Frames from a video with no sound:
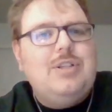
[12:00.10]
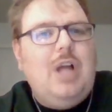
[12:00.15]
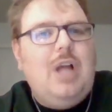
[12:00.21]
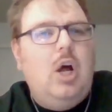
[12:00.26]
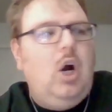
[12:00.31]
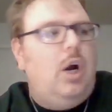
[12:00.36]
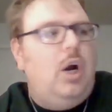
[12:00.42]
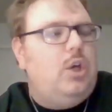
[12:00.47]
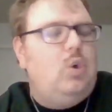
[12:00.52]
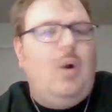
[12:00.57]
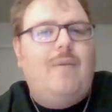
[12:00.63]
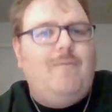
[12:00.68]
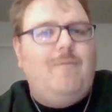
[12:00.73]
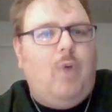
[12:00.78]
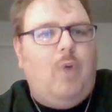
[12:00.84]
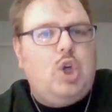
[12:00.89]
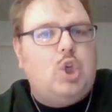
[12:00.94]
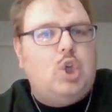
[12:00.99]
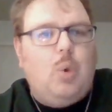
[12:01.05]
hooking to a
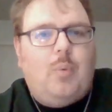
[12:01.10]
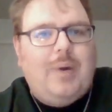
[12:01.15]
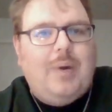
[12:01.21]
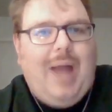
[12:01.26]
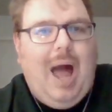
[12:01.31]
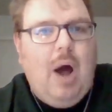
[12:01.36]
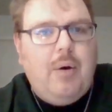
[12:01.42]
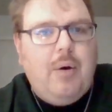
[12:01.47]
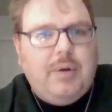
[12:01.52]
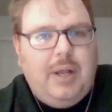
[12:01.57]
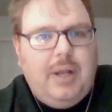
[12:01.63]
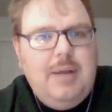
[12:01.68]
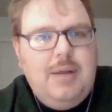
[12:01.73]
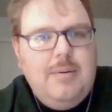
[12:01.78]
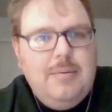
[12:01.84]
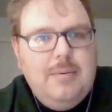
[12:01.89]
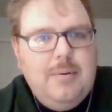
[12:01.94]
virtual reality,